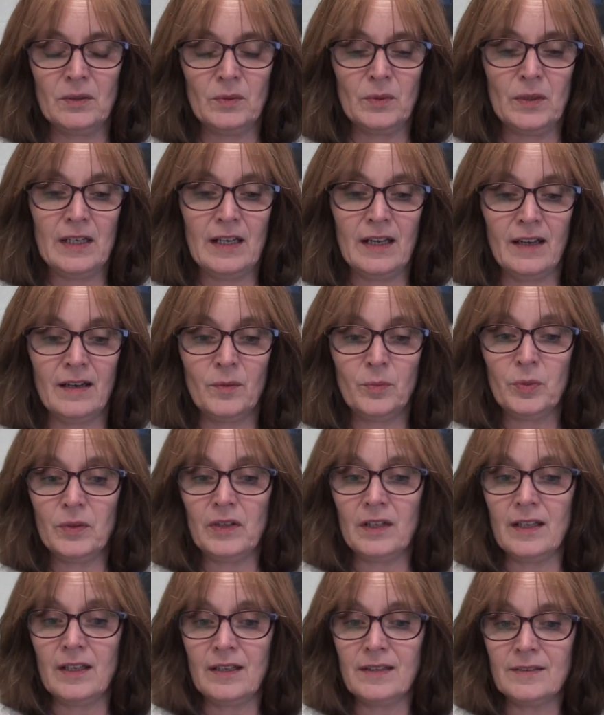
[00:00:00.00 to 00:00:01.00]
we got a
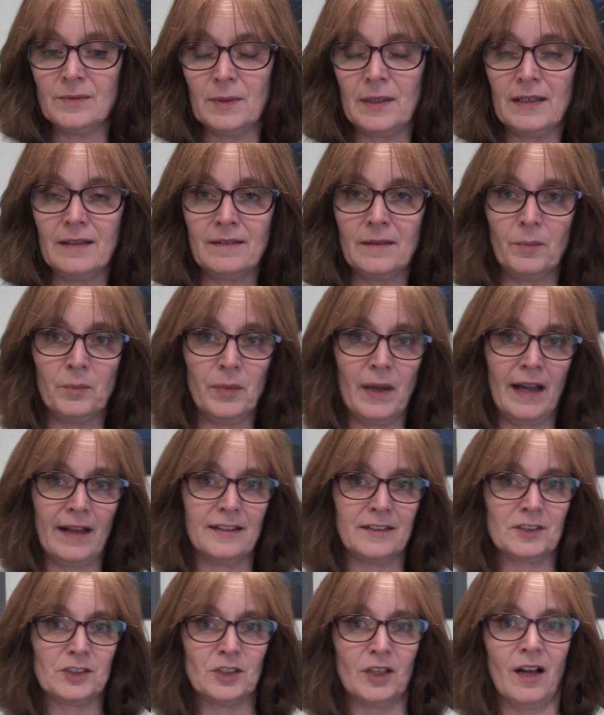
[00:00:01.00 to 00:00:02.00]
place. We got the
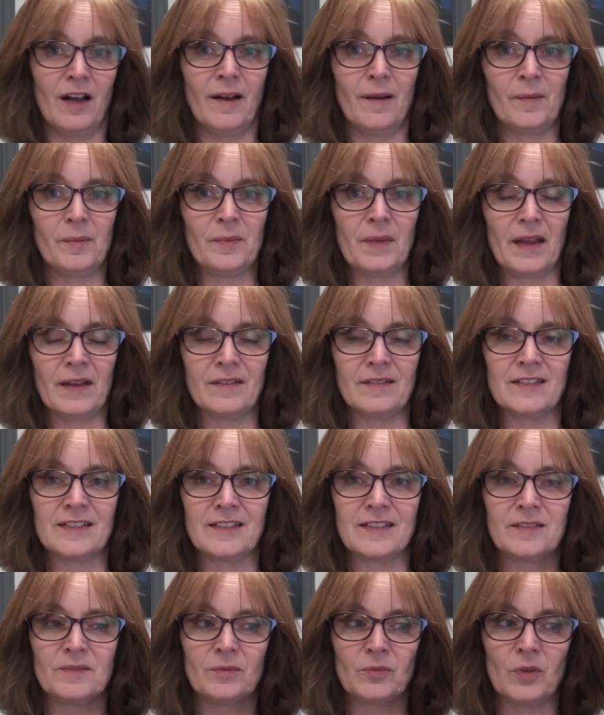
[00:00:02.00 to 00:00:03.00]
back shop. That
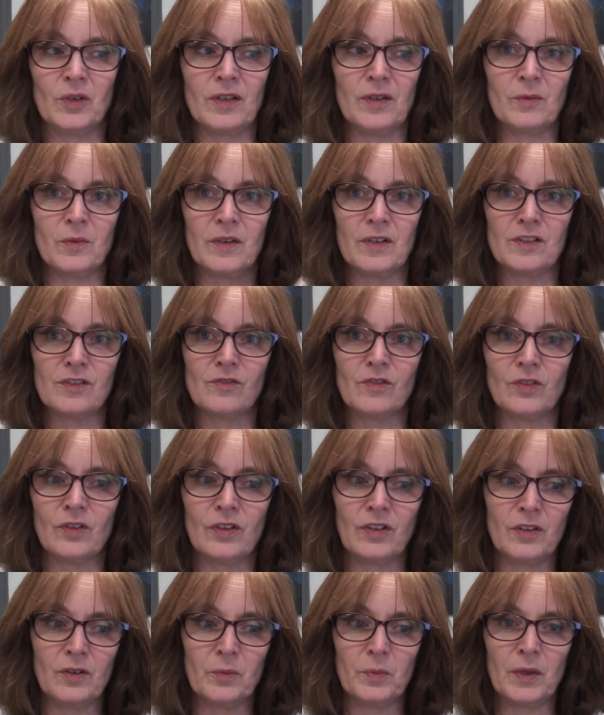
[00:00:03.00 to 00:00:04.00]
was where he was for a
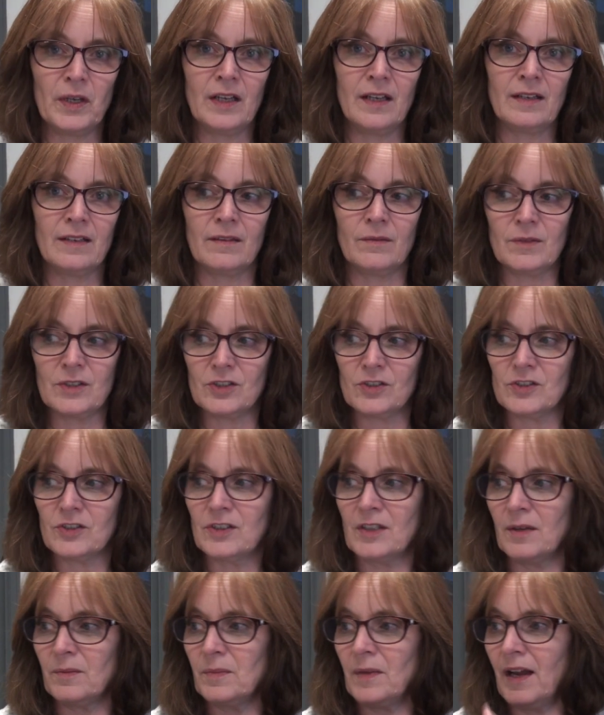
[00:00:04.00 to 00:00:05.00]
little bit, and then we
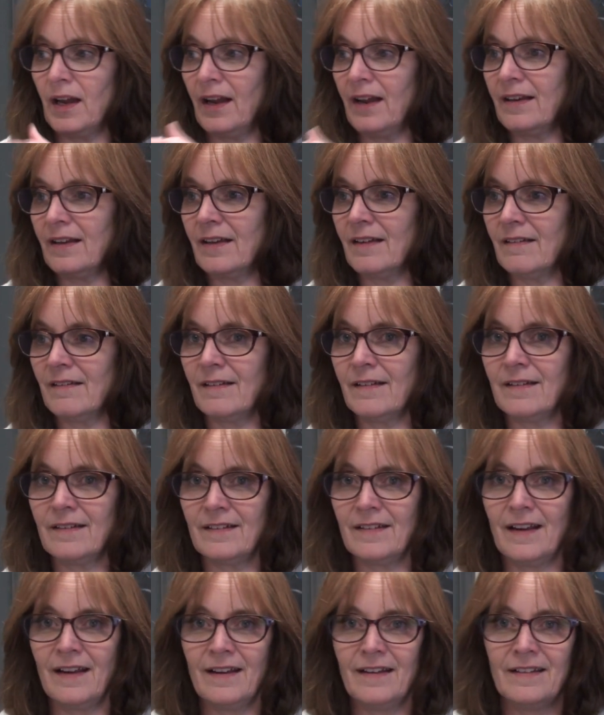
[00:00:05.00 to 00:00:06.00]
just kept adding on
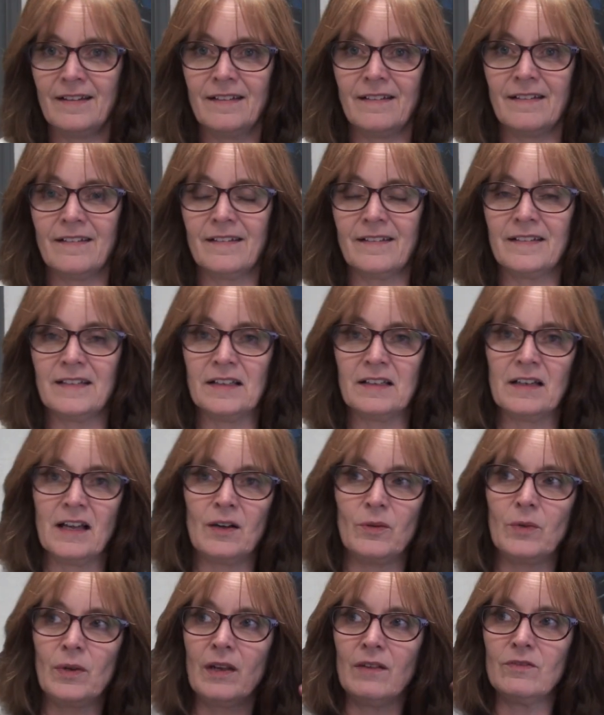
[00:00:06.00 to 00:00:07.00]
and adding on. And
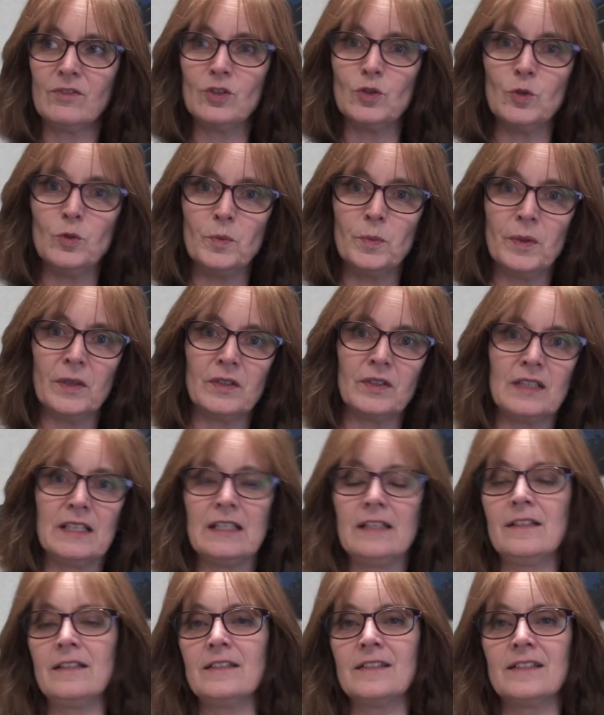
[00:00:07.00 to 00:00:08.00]
now we have two
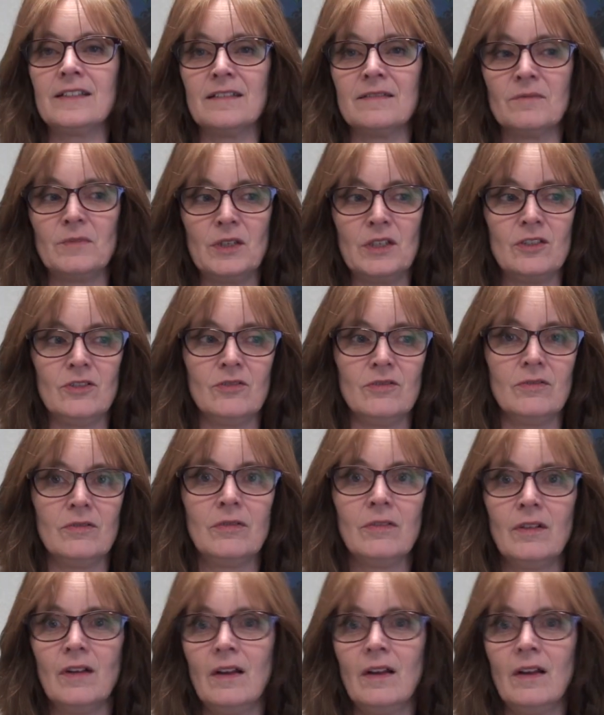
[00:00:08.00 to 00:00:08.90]
buildings, and we do